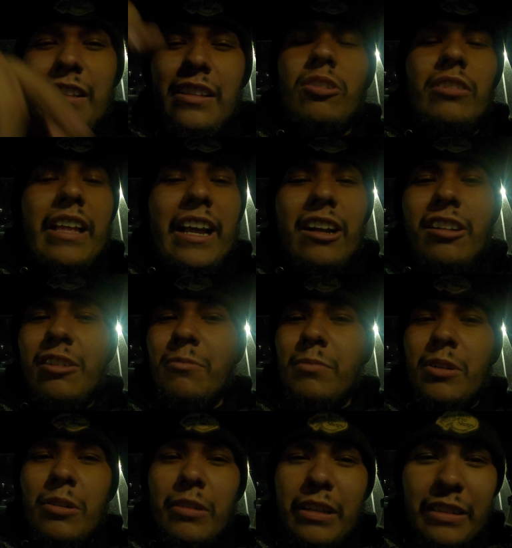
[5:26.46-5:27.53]
don't lag on him,
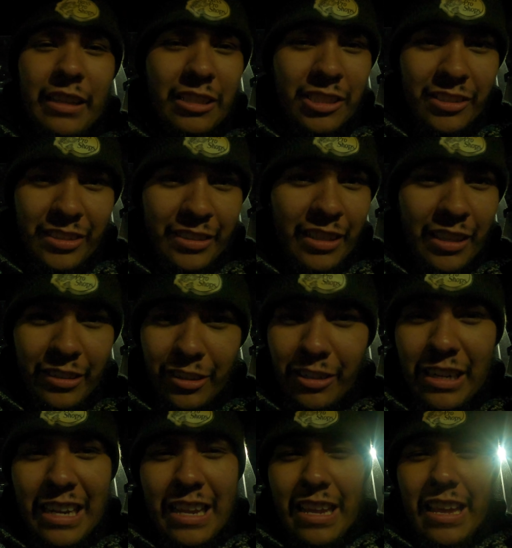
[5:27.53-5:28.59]
bro. Get that shit
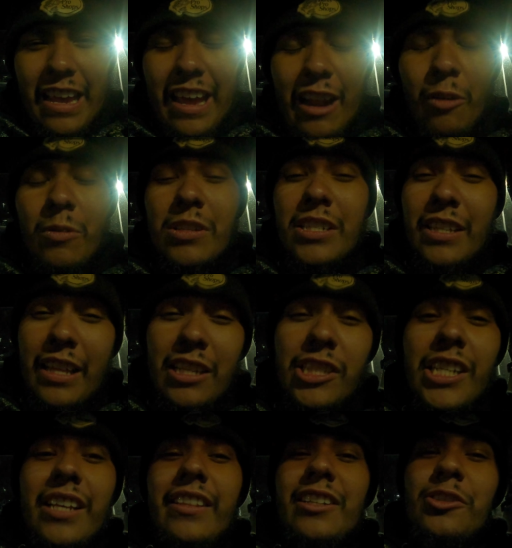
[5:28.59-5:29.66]
together. And I want to see that
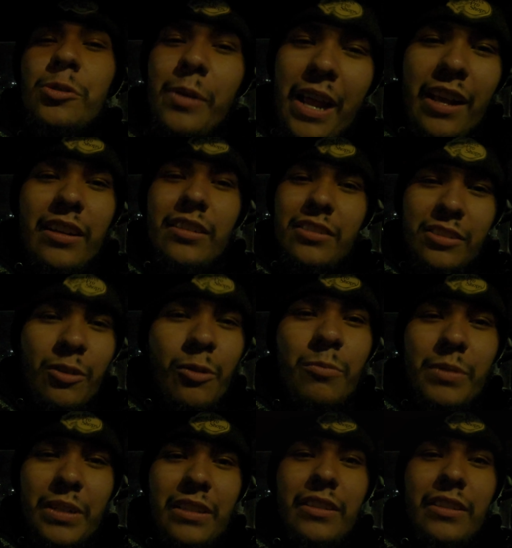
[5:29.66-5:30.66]
shit at the track. It's going to be